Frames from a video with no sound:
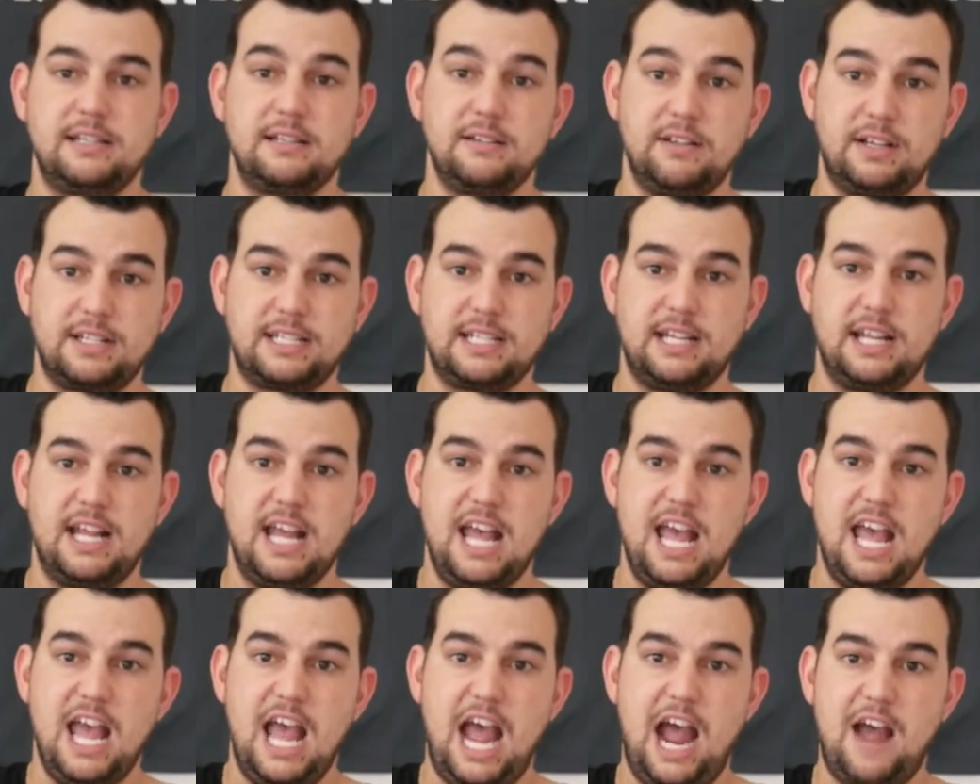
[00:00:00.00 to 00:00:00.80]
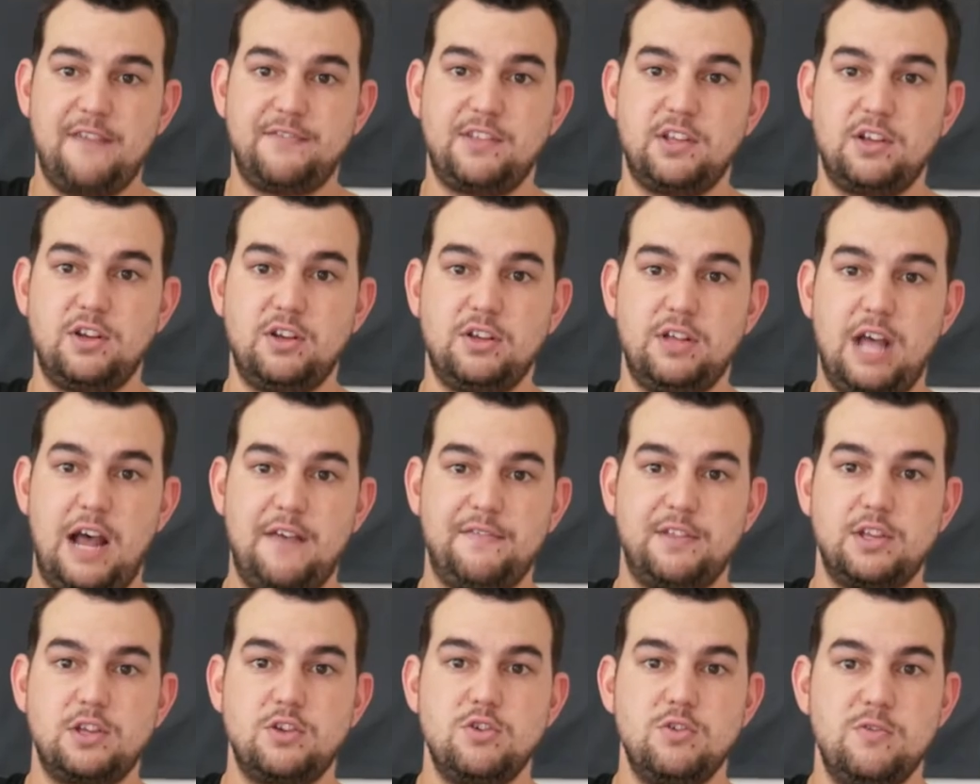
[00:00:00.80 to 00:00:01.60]
like I said, have
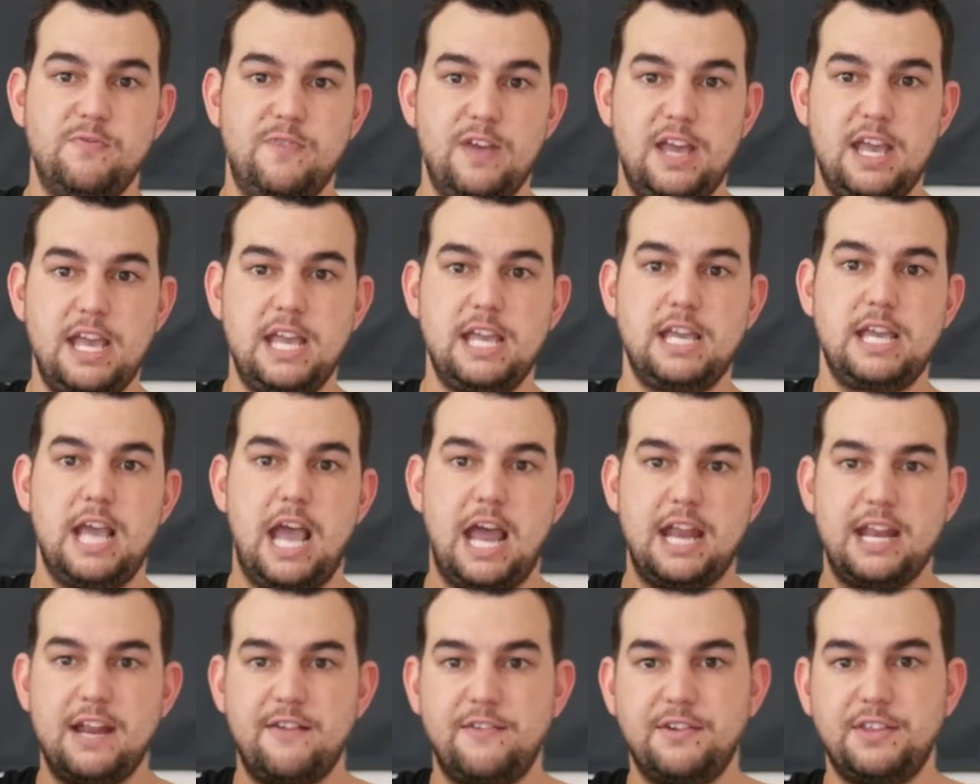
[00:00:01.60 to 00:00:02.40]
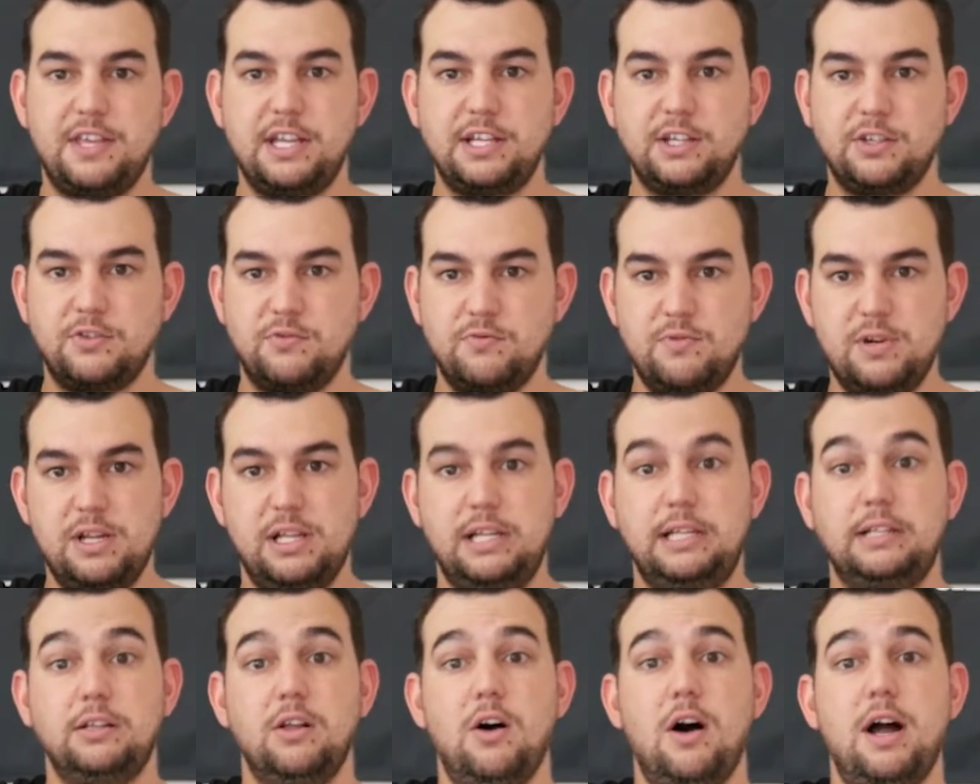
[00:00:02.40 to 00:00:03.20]
the UV and everything just really
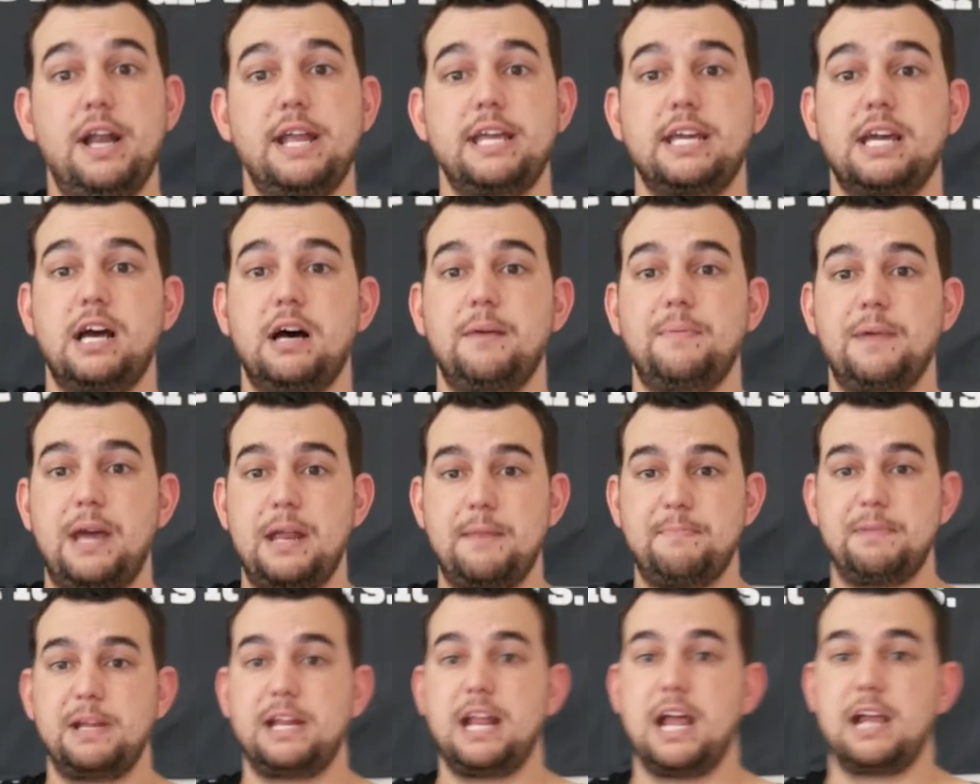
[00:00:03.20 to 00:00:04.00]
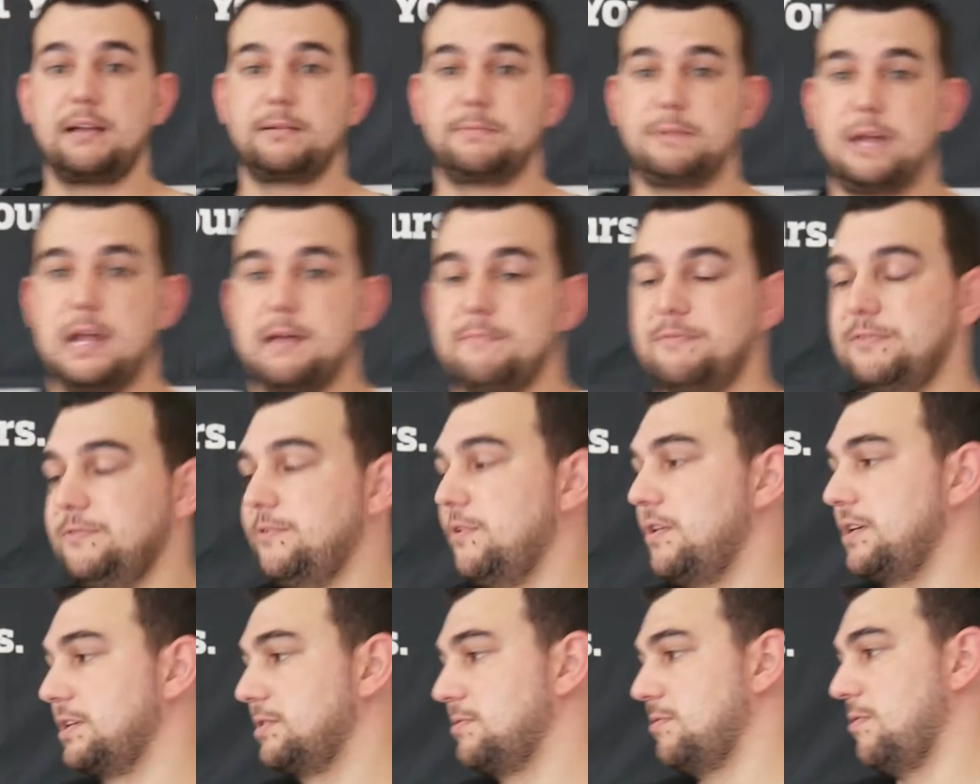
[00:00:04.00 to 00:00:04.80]
lighting up and being
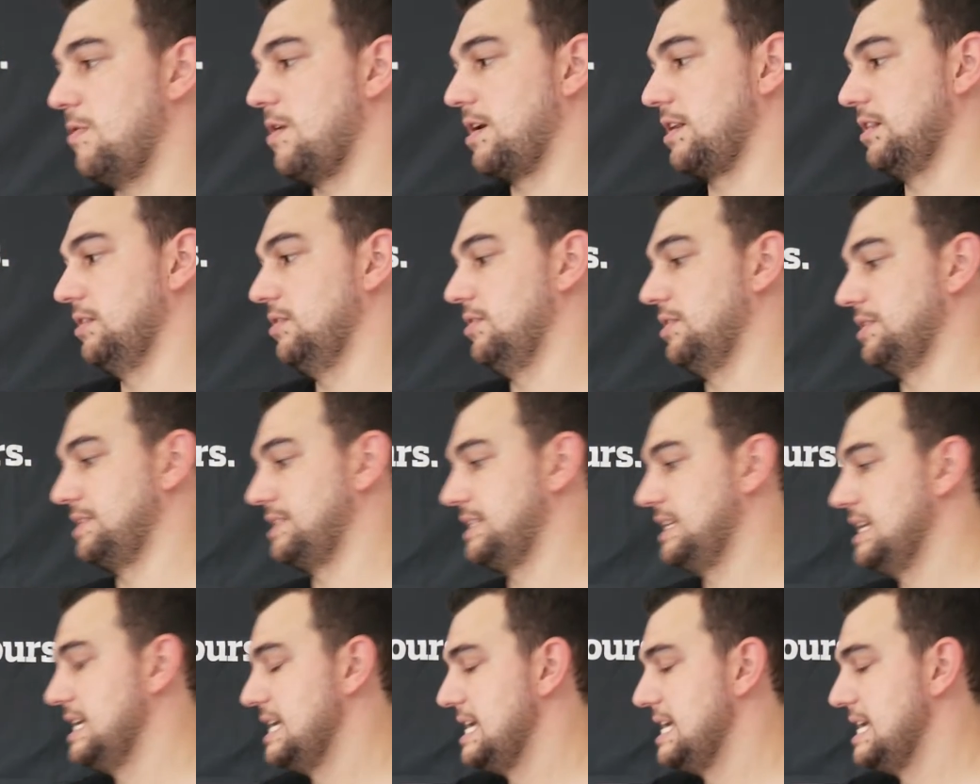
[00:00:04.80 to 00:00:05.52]
amplified quite a lot.